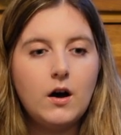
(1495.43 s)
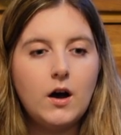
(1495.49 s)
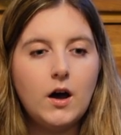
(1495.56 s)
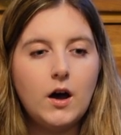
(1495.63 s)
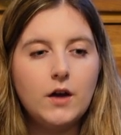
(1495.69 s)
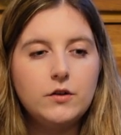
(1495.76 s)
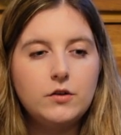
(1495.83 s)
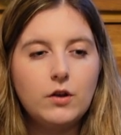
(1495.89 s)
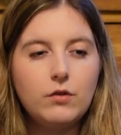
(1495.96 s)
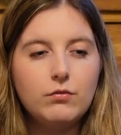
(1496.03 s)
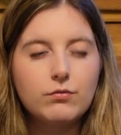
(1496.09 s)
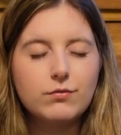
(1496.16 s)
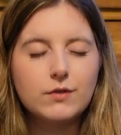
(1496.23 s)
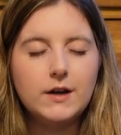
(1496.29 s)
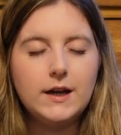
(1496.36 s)
I
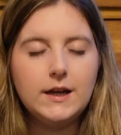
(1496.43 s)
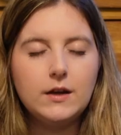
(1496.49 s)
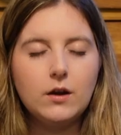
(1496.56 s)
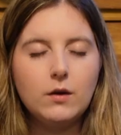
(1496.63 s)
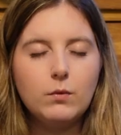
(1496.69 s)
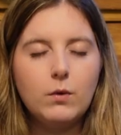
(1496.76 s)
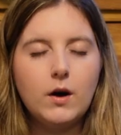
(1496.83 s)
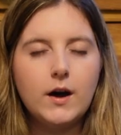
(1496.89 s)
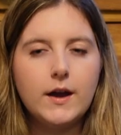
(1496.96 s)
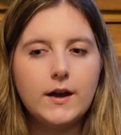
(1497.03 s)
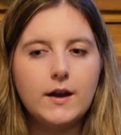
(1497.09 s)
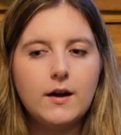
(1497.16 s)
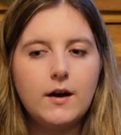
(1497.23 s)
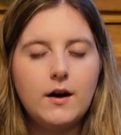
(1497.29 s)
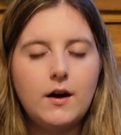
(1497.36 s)
don't really know
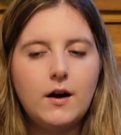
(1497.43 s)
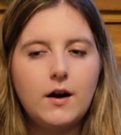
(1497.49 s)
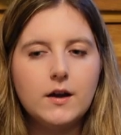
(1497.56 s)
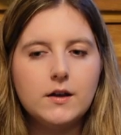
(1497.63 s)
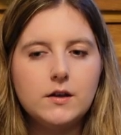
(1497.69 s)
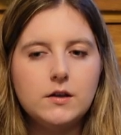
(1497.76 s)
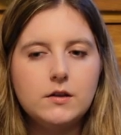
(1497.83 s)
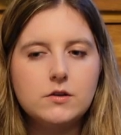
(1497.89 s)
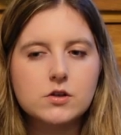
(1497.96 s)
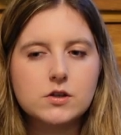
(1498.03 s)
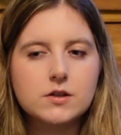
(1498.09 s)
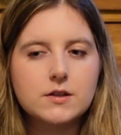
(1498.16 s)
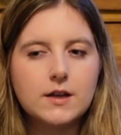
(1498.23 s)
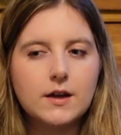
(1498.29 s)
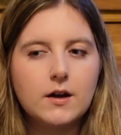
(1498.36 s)
why. I
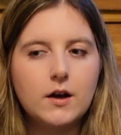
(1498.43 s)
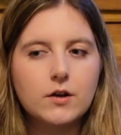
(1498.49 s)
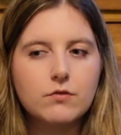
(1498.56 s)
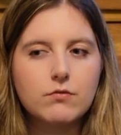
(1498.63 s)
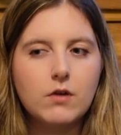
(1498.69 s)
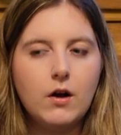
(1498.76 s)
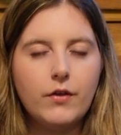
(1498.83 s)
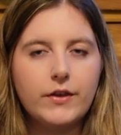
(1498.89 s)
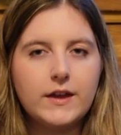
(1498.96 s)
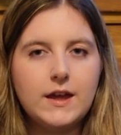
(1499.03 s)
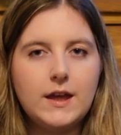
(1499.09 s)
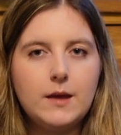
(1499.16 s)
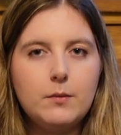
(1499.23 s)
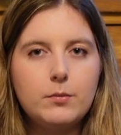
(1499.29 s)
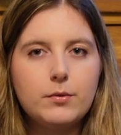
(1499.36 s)
just think I'd rather
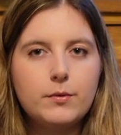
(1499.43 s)
keep